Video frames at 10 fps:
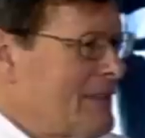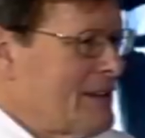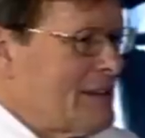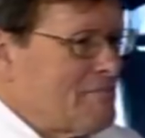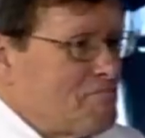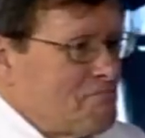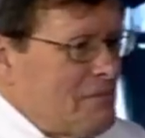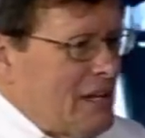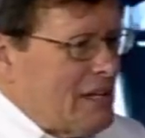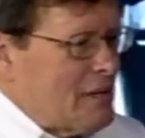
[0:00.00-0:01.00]
yeah. Any
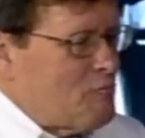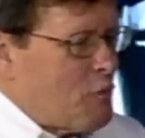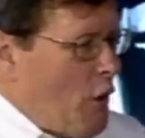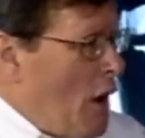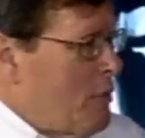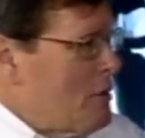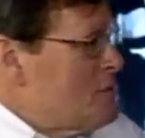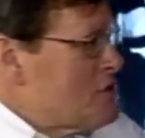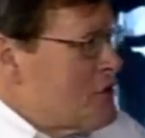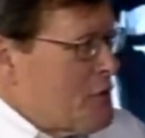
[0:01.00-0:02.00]
any
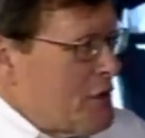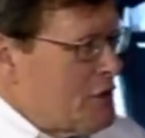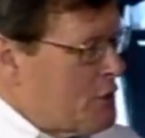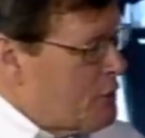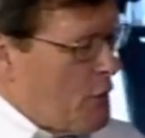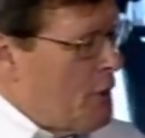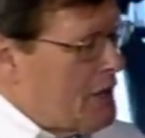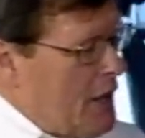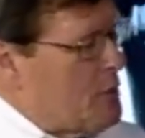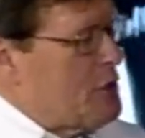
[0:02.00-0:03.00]
problems during your
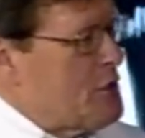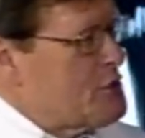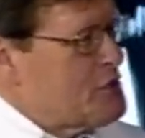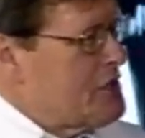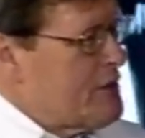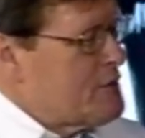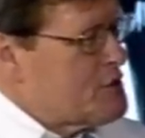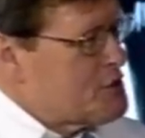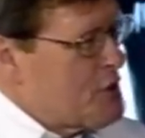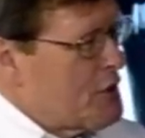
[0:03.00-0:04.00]
growing up years that ever
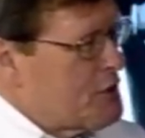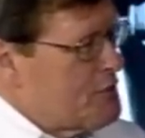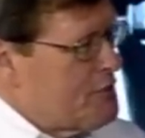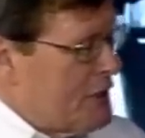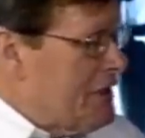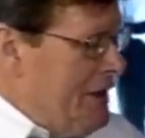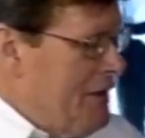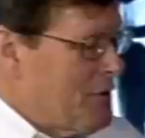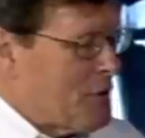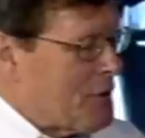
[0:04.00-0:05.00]
struck you
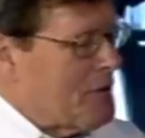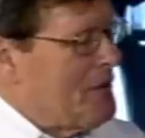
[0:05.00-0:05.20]
funny or